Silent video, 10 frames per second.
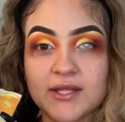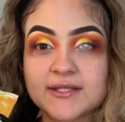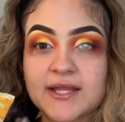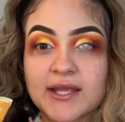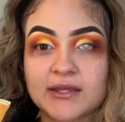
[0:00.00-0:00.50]

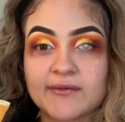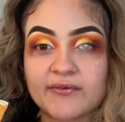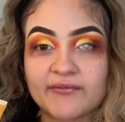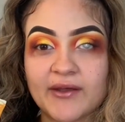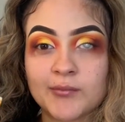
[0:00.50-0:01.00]
these, I get them
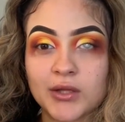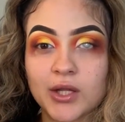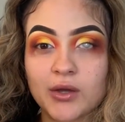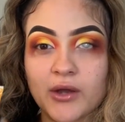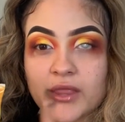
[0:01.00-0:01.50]
from Find
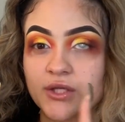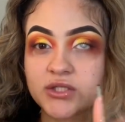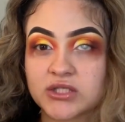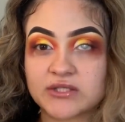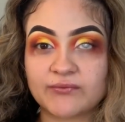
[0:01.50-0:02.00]
Below and they're
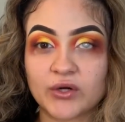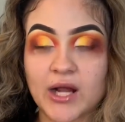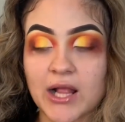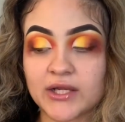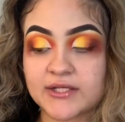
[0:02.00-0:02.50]
just $4.
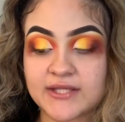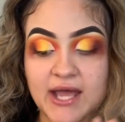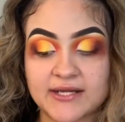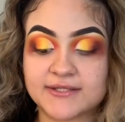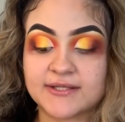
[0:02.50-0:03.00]
I
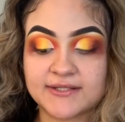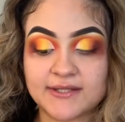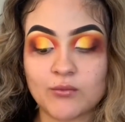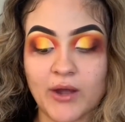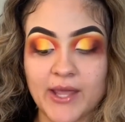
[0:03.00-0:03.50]
had
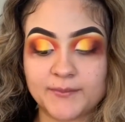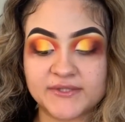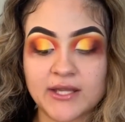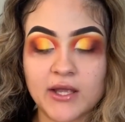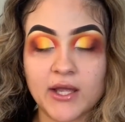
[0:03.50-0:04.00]
60 wipes
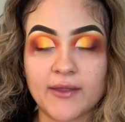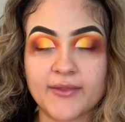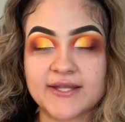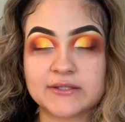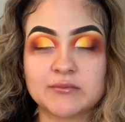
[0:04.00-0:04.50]
and
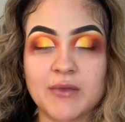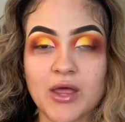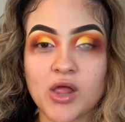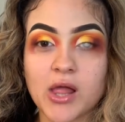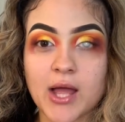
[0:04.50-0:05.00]
they
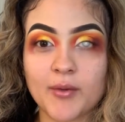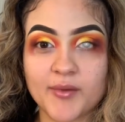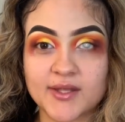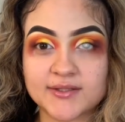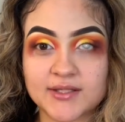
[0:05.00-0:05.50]
smell
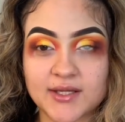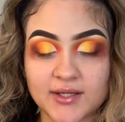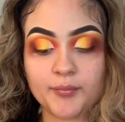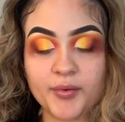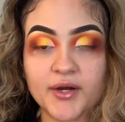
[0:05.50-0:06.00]

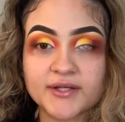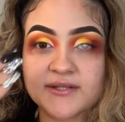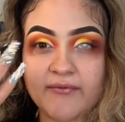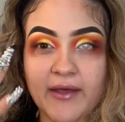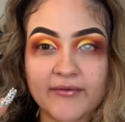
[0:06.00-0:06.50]
amazing. Perks
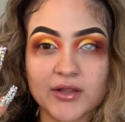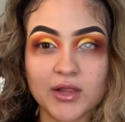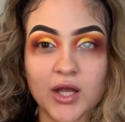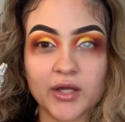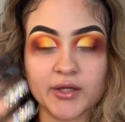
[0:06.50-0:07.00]
of having
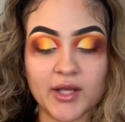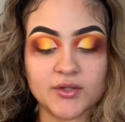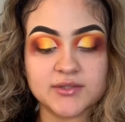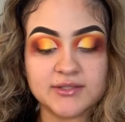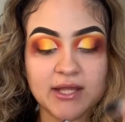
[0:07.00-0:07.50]
long
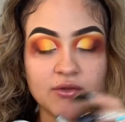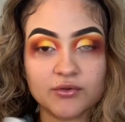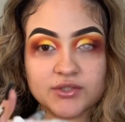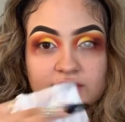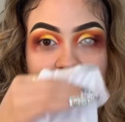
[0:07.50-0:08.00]
nails is that you
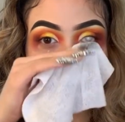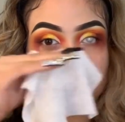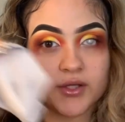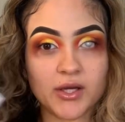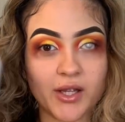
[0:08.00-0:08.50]
just
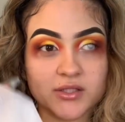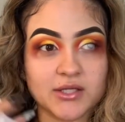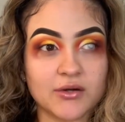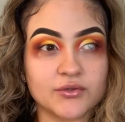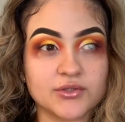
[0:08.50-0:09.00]
cut your
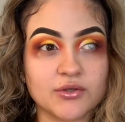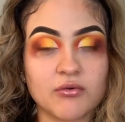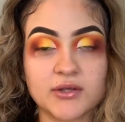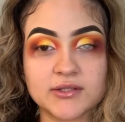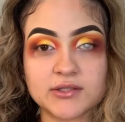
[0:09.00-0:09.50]
eyeshadow so
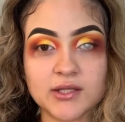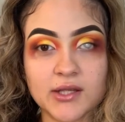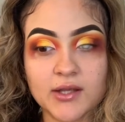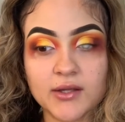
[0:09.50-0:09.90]
easily.